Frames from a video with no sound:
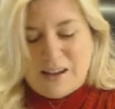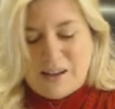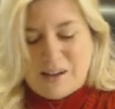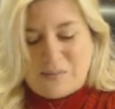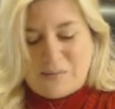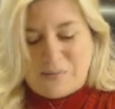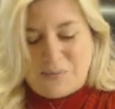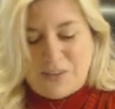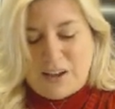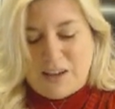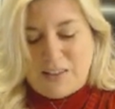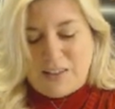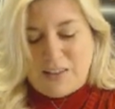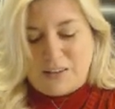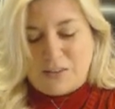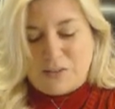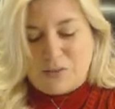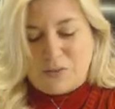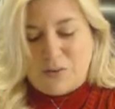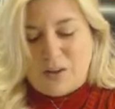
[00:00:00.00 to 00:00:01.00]
I
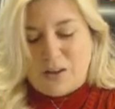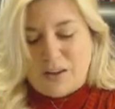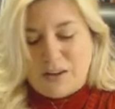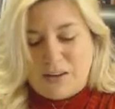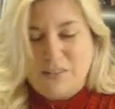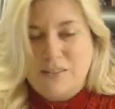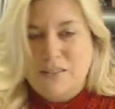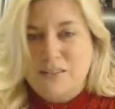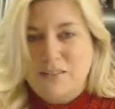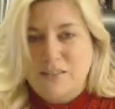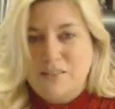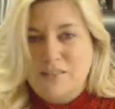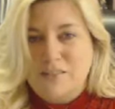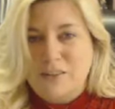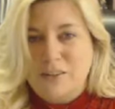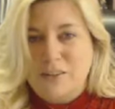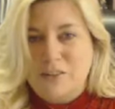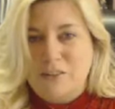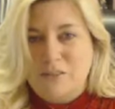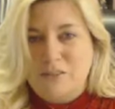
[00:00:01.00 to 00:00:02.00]
like to find
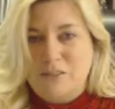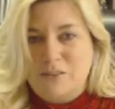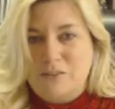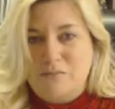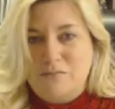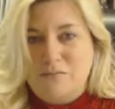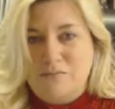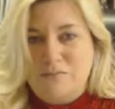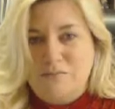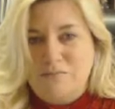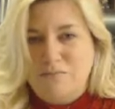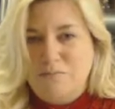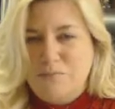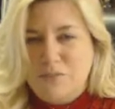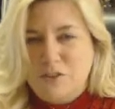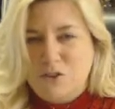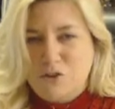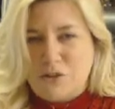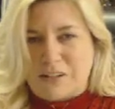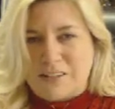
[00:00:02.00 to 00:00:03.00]
little
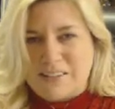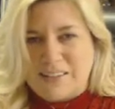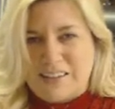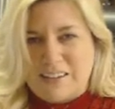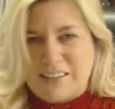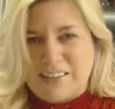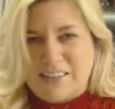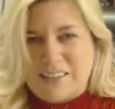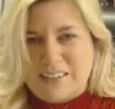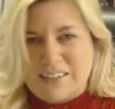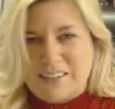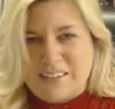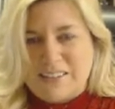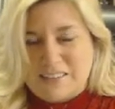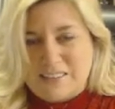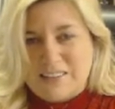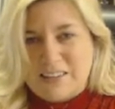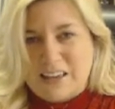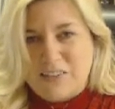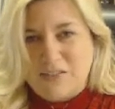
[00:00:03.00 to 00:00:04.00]
tricks like this to
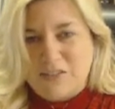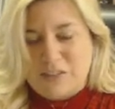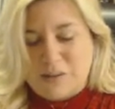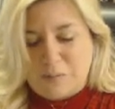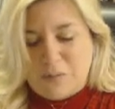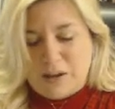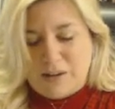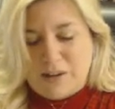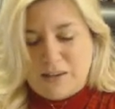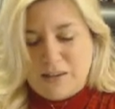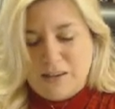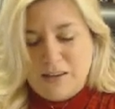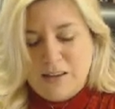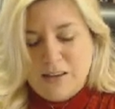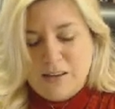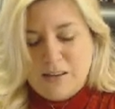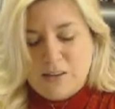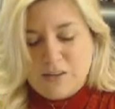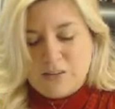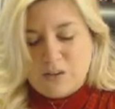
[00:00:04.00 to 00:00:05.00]
save some money
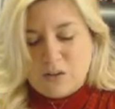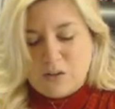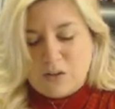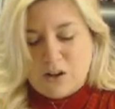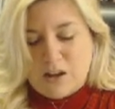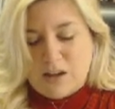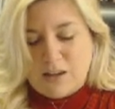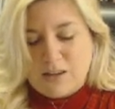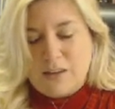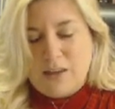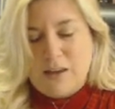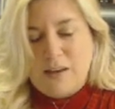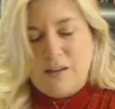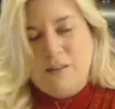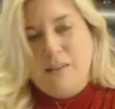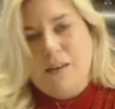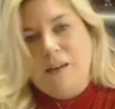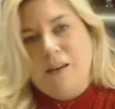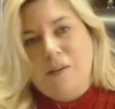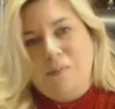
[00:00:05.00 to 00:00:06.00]
so that I
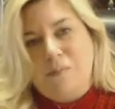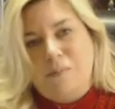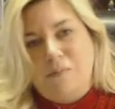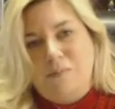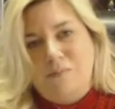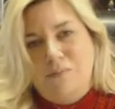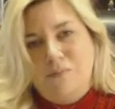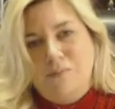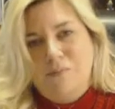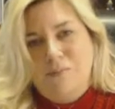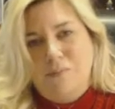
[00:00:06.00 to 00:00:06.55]
can